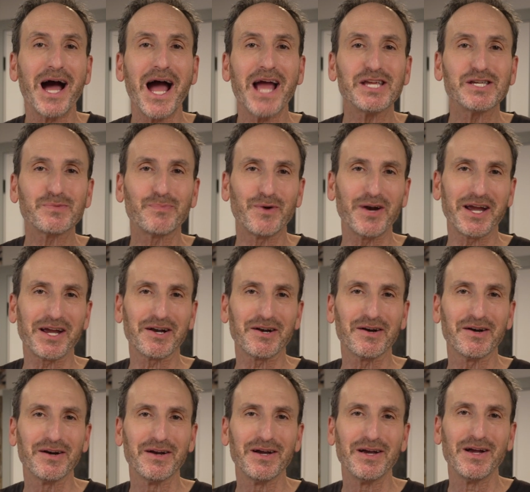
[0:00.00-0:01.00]
icebreaker
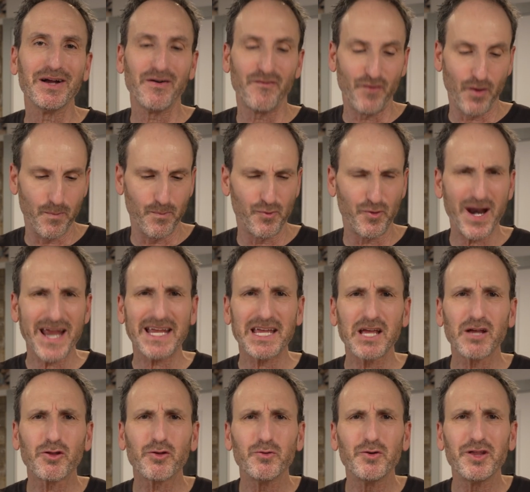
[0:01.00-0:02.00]
for breaking
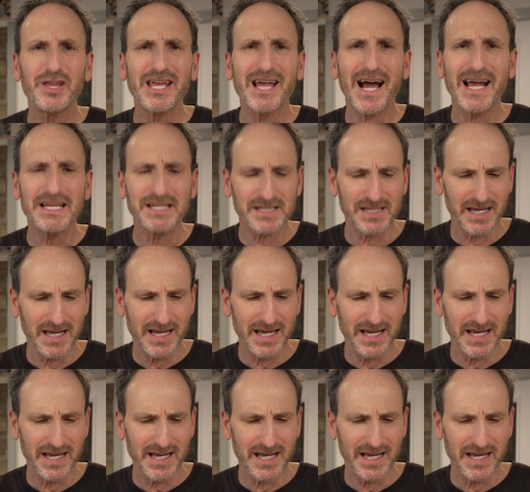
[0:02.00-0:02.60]
through the ice